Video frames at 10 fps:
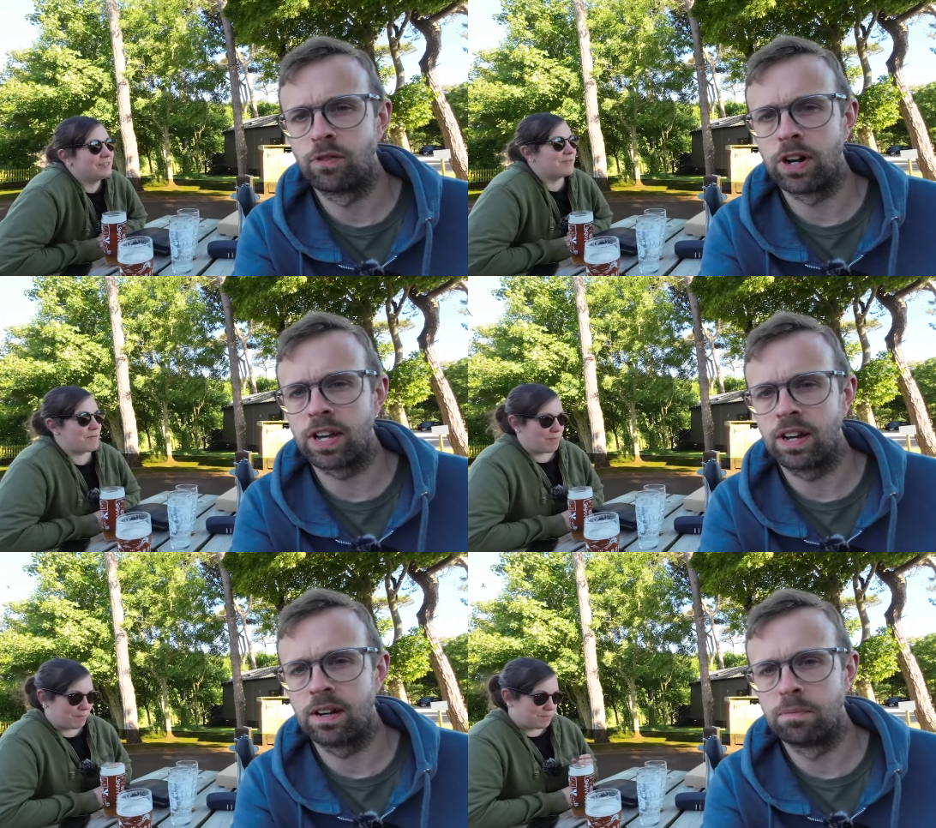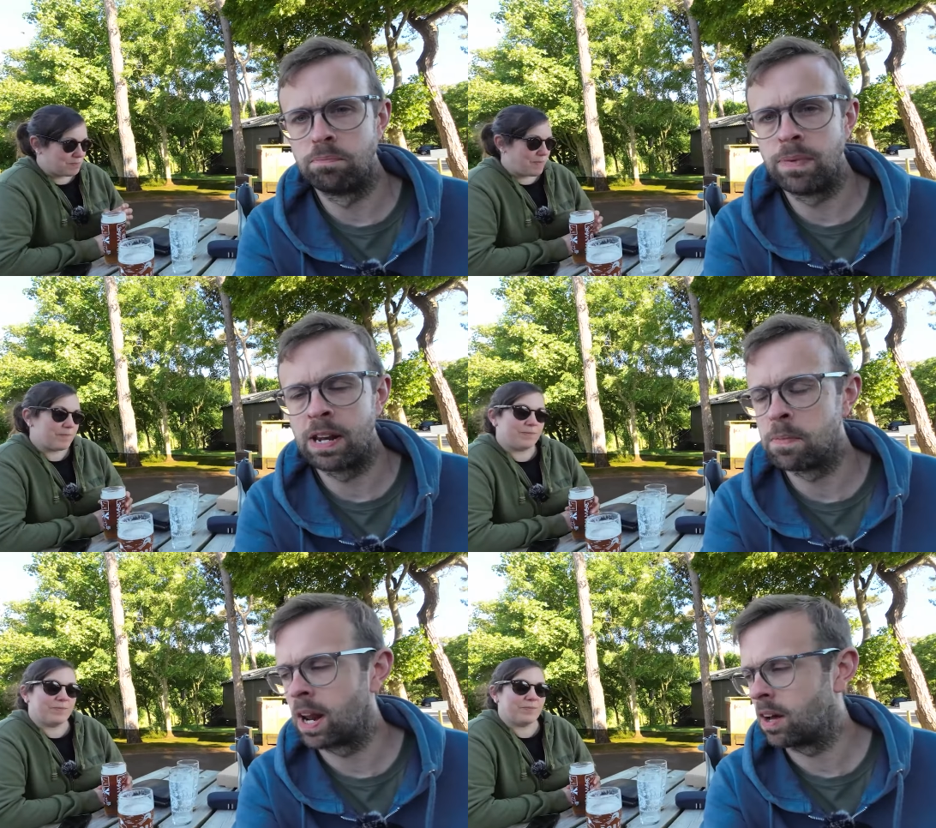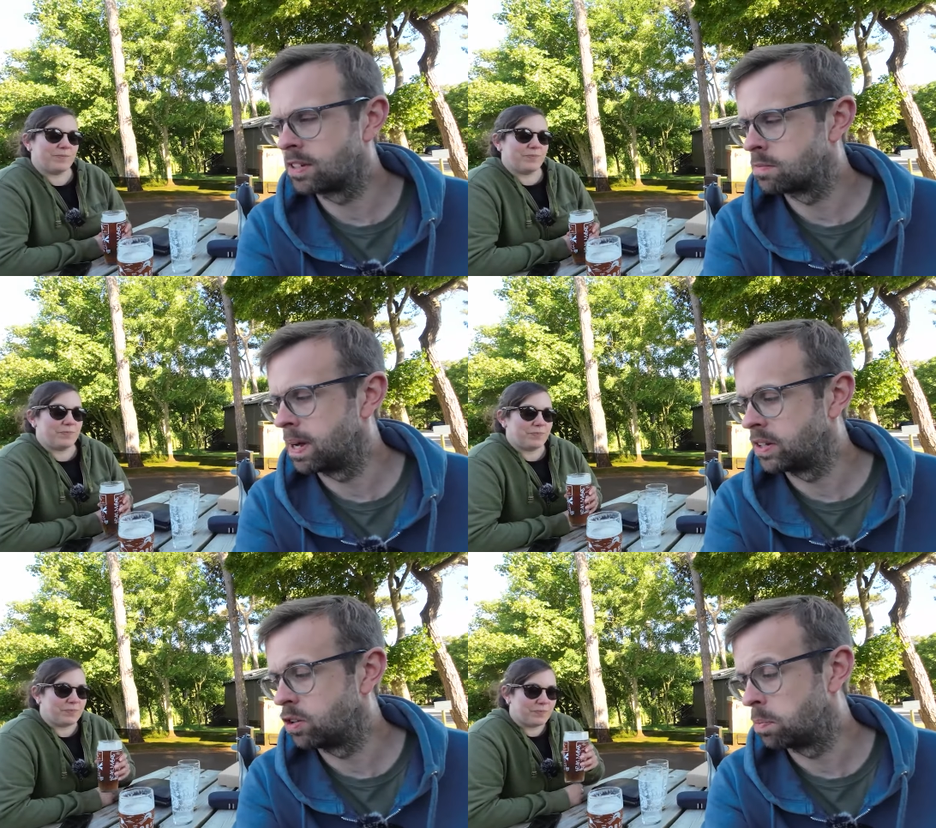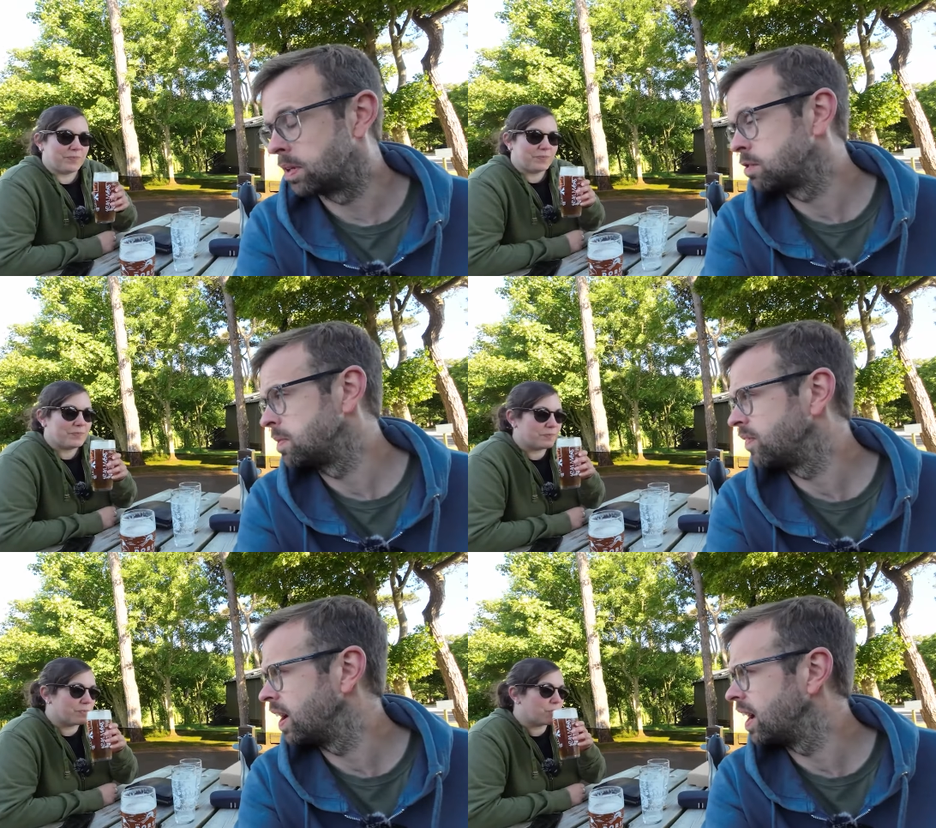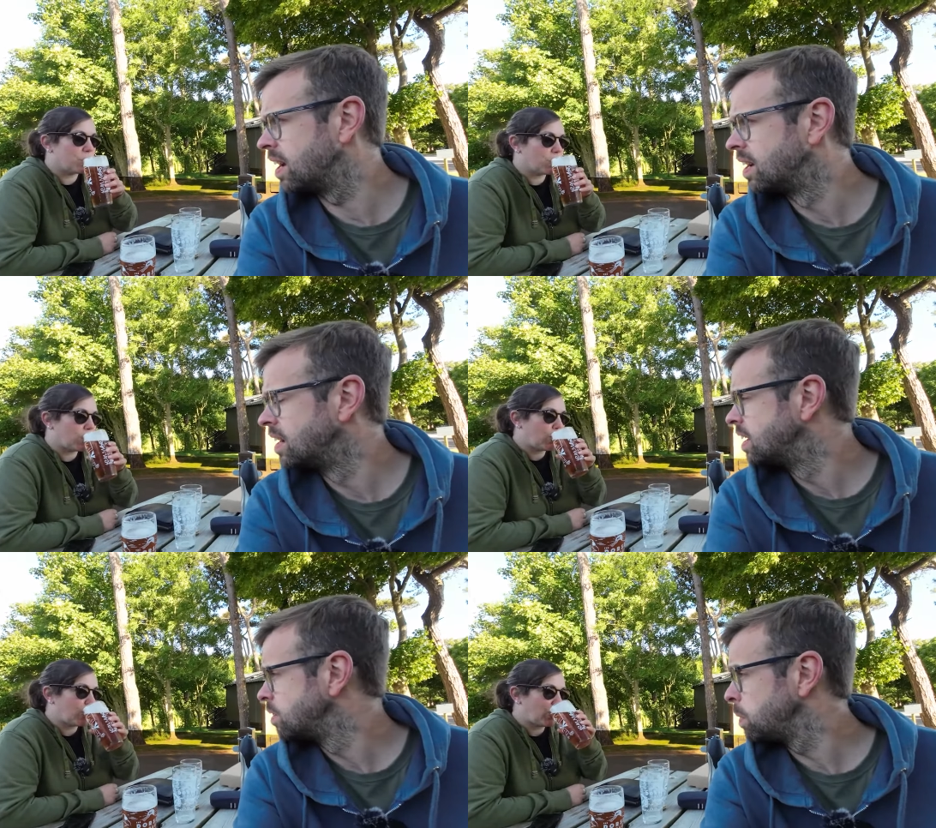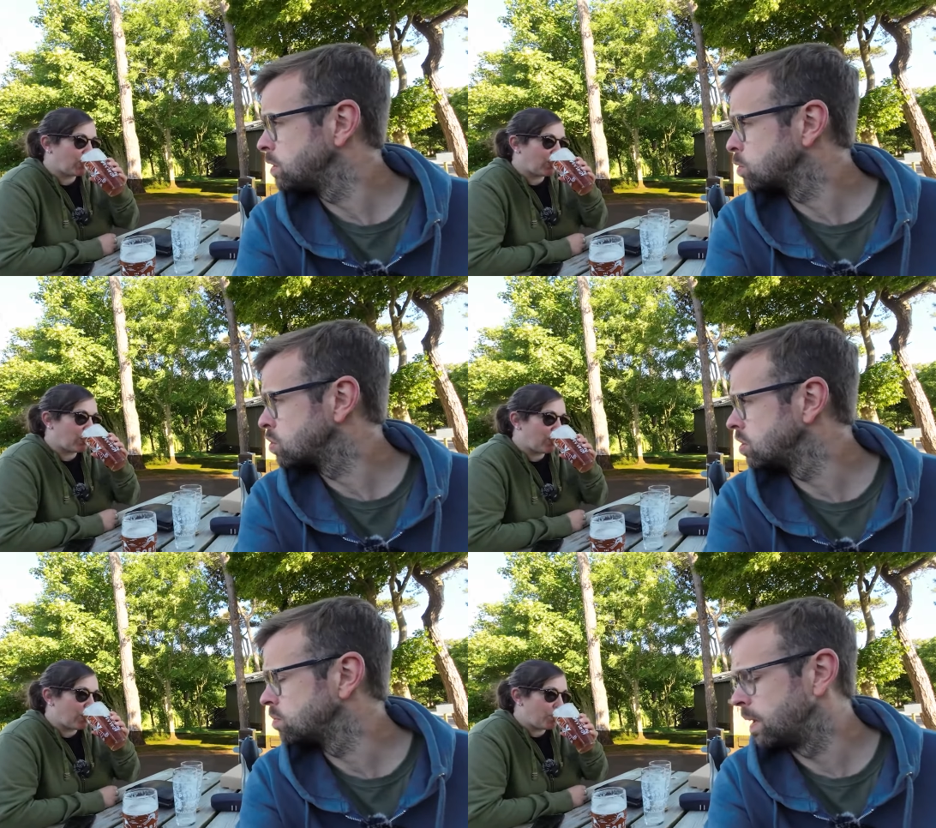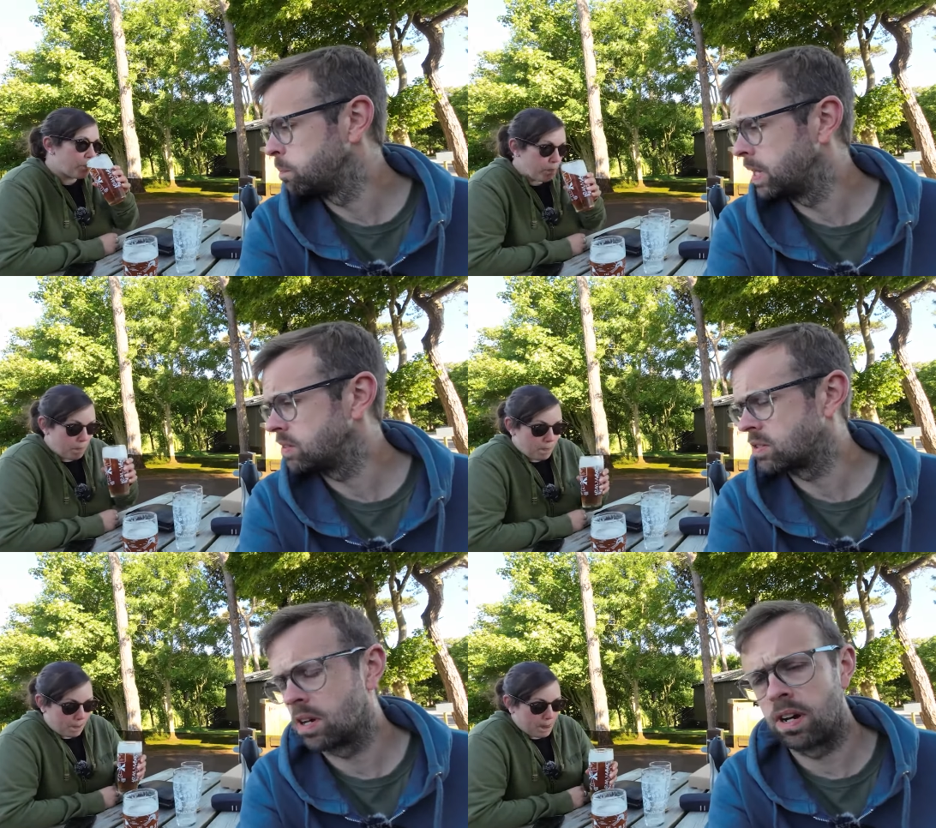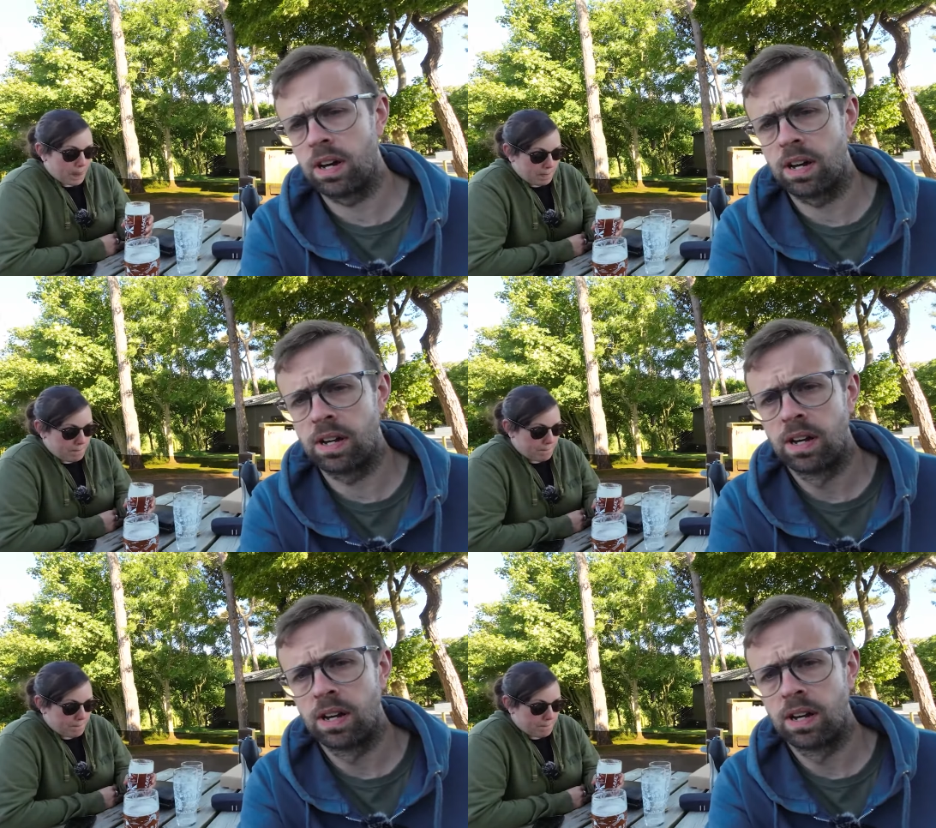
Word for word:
Speaker 1: running a minimalised menu. But to be hmm. fair, mm. pizza was good. We had pizza.